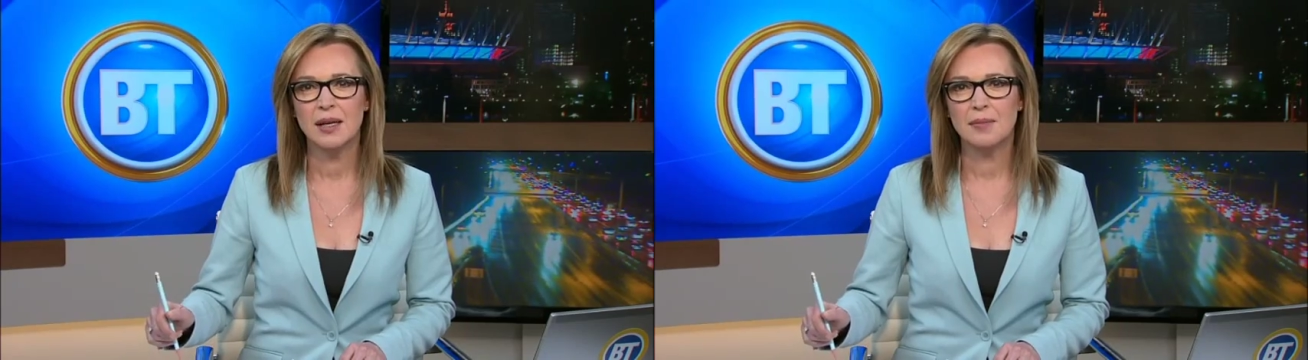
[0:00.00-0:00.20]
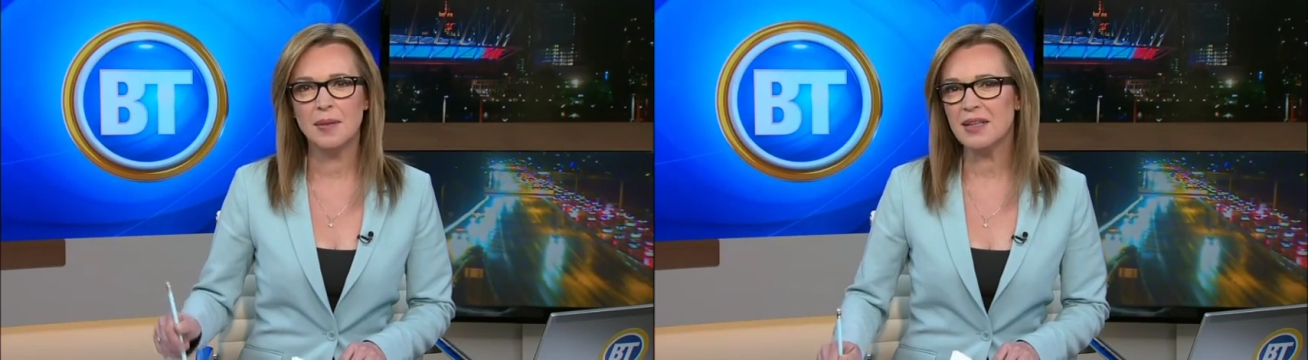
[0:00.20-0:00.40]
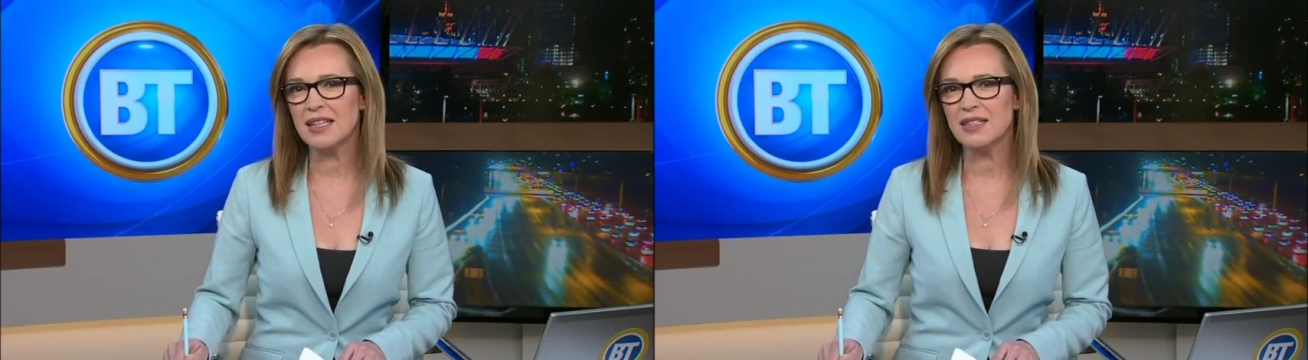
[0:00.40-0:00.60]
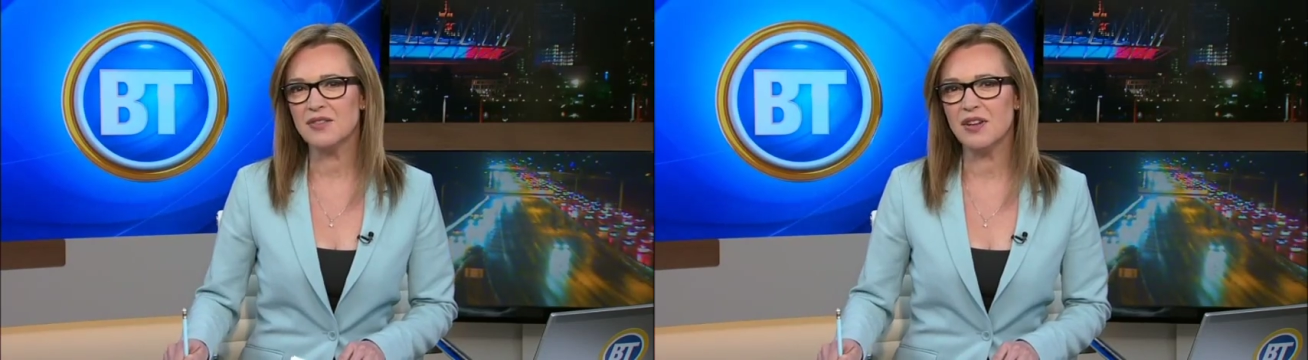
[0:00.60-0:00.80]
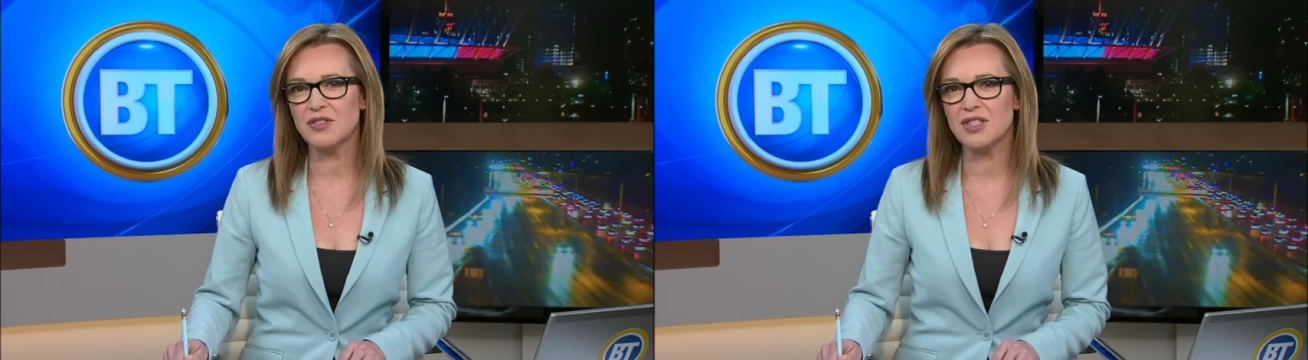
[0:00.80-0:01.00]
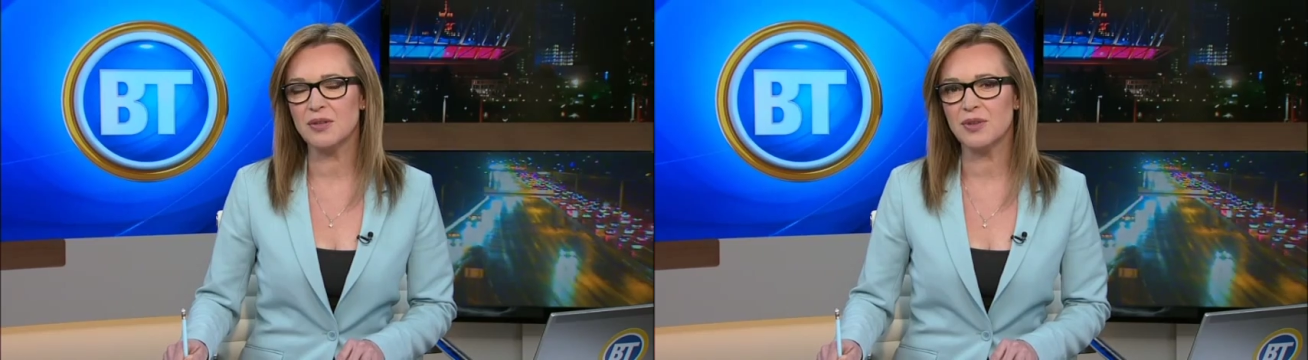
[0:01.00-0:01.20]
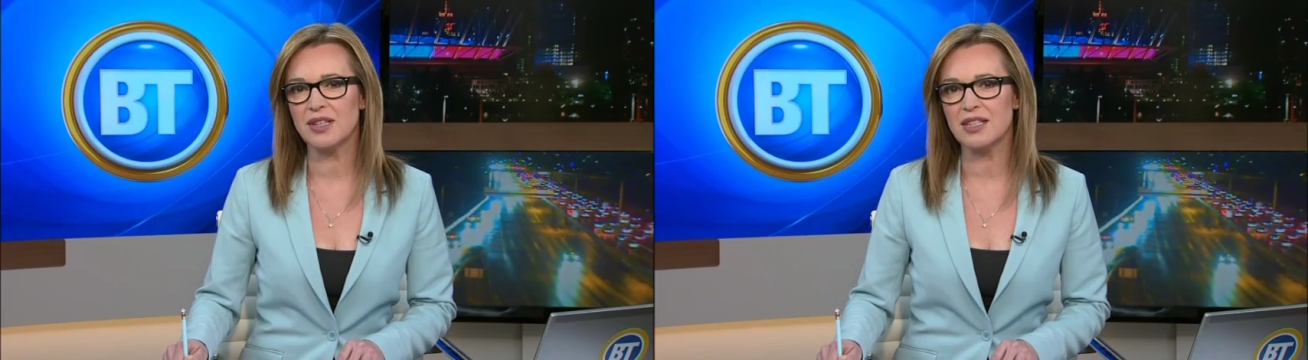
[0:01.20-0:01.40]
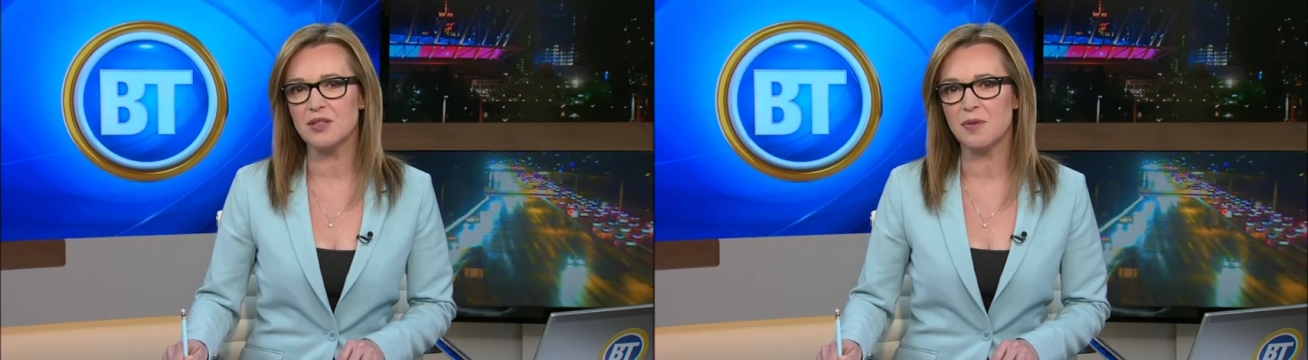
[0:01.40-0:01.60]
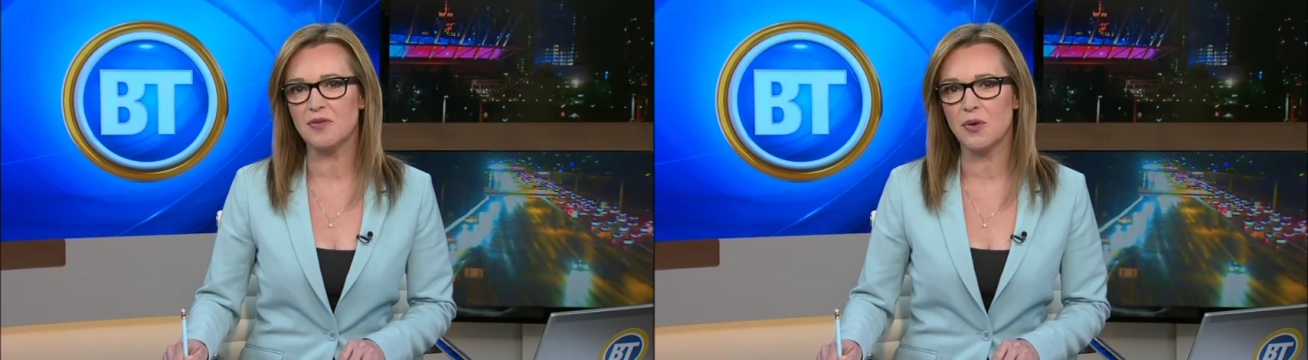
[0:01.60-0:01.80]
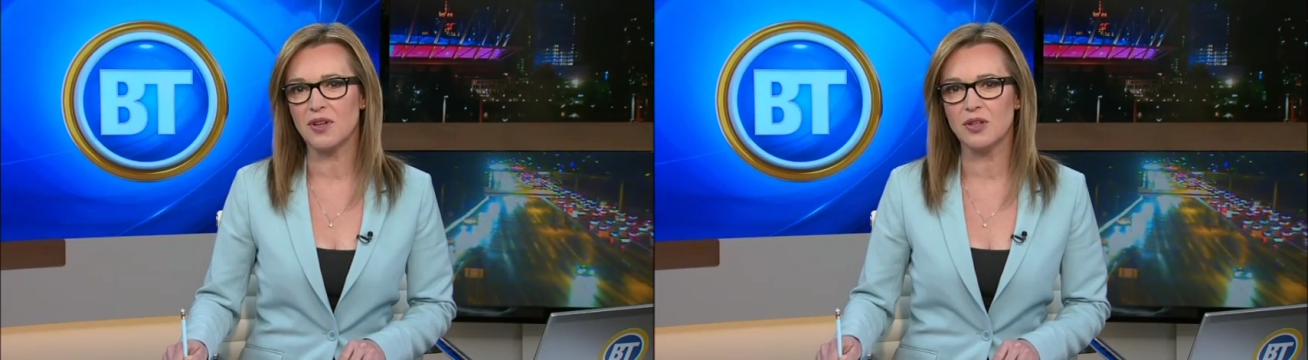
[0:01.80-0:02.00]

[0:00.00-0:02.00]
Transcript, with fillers: Maybe the kids have never seen one of these before.